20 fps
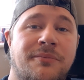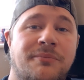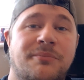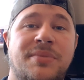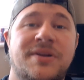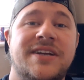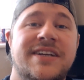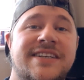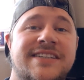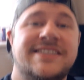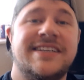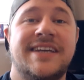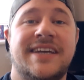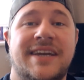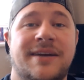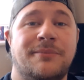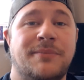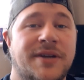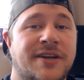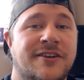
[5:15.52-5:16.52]
please hit
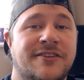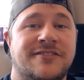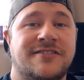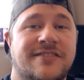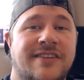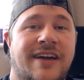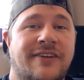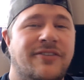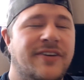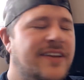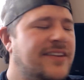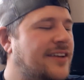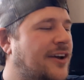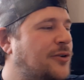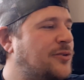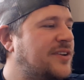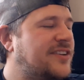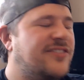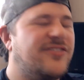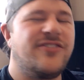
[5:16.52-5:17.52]
it, because I think
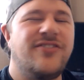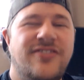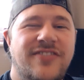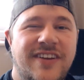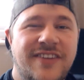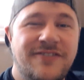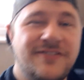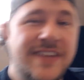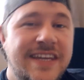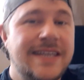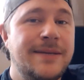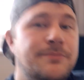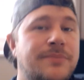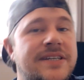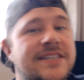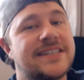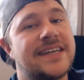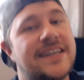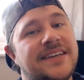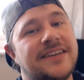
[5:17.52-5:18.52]
only
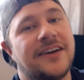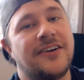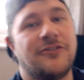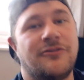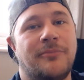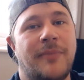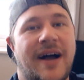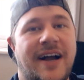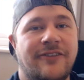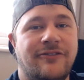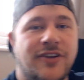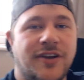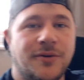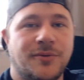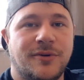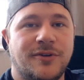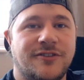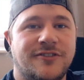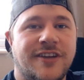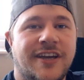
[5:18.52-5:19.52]
15% of my
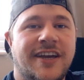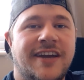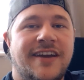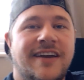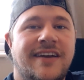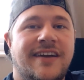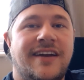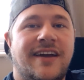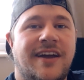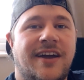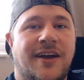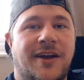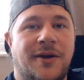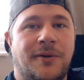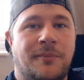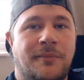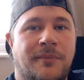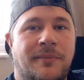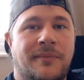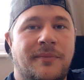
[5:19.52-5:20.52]
viewers
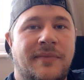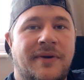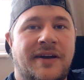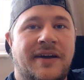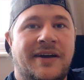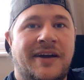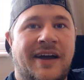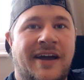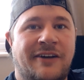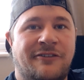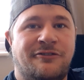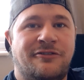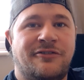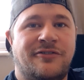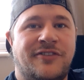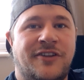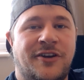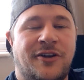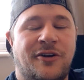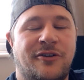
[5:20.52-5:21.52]
have
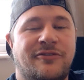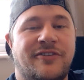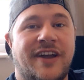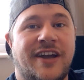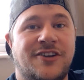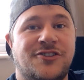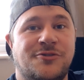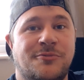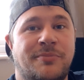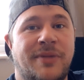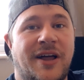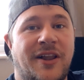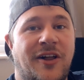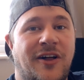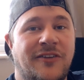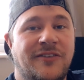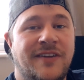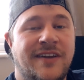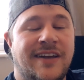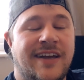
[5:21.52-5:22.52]
the notification bell
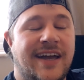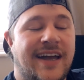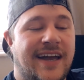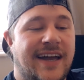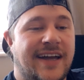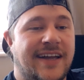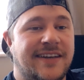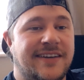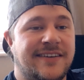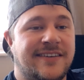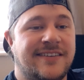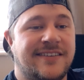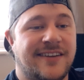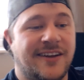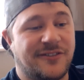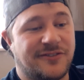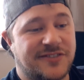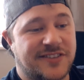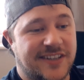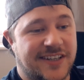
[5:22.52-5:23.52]
on. And
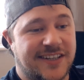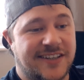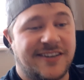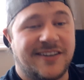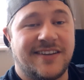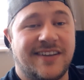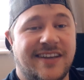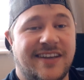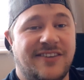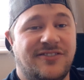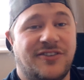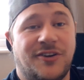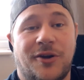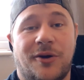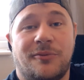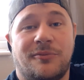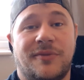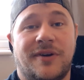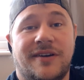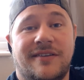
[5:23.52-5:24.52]
obviously, if you
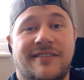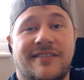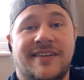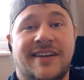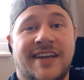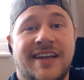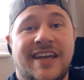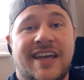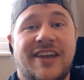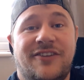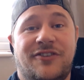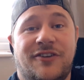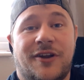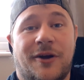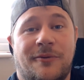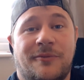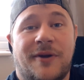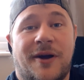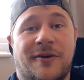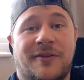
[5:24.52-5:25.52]

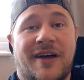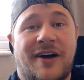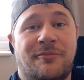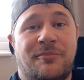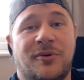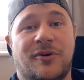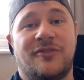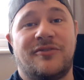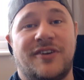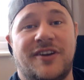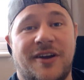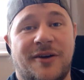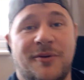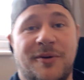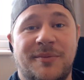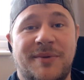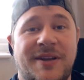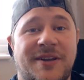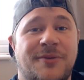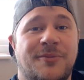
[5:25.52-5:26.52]
don't know that I put a video
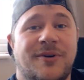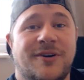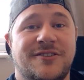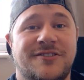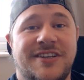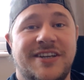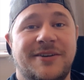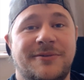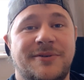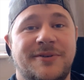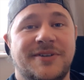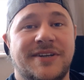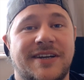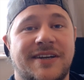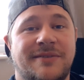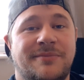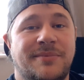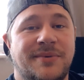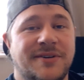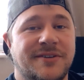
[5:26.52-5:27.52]
up, then you won't see it, will you?
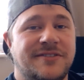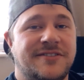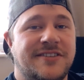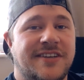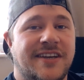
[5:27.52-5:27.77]
But